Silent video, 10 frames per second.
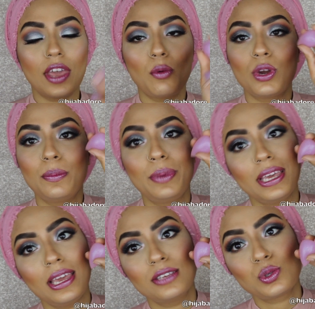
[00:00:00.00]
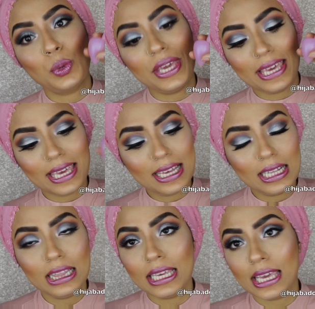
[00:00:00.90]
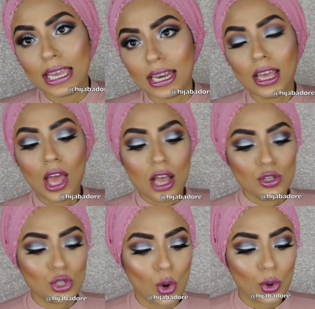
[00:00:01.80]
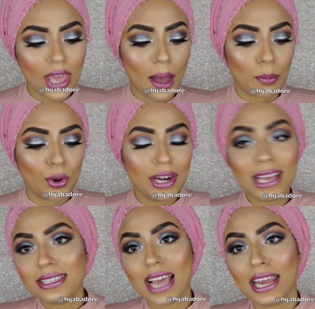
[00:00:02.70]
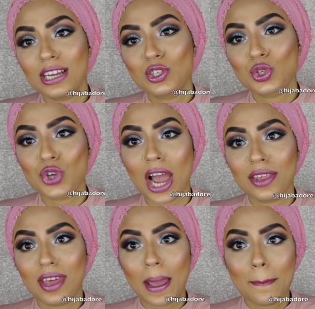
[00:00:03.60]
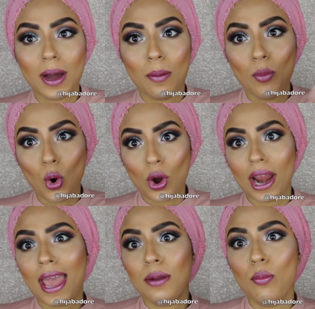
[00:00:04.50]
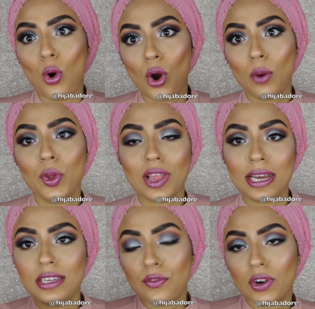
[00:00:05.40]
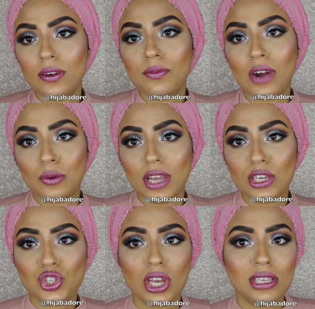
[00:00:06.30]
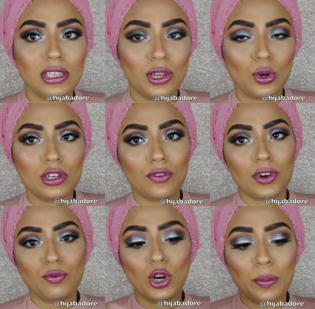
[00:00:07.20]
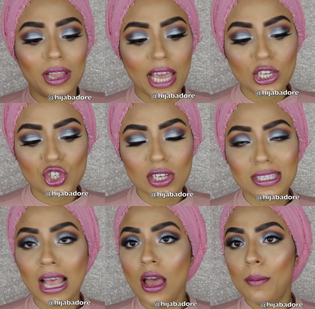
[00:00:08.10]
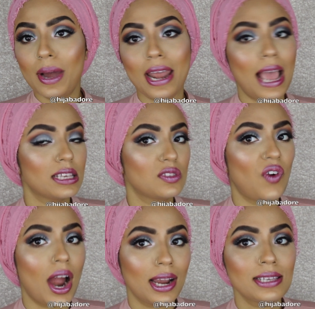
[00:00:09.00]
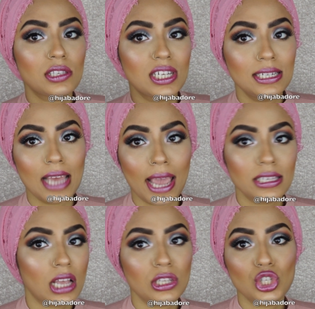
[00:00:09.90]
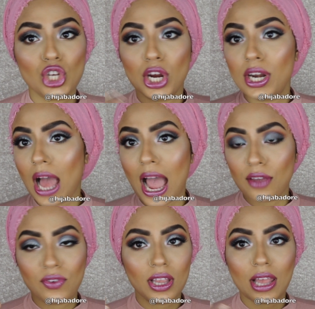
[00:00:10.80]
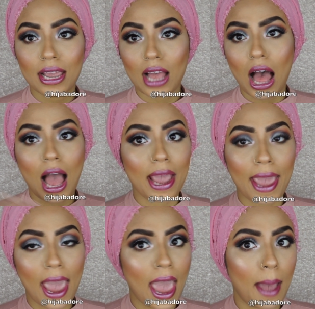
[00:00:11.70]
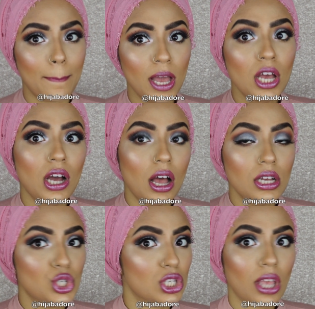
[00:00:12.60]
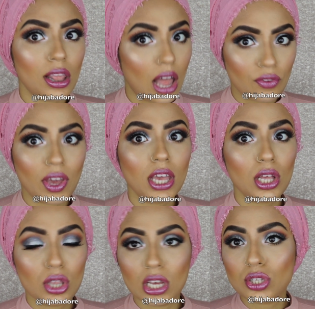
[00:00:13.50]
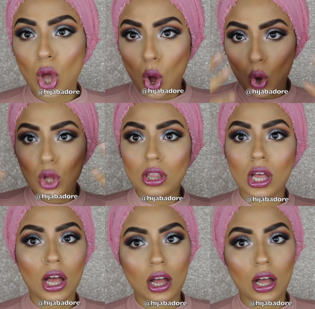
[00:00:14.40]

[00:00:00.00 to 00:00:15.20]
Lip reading: they would be squeaky clean. So yeah, pretty excited to try them more and more with like different foundations and, you know, different formulations. But as far as today's concerned, I feel like I am just loving this whole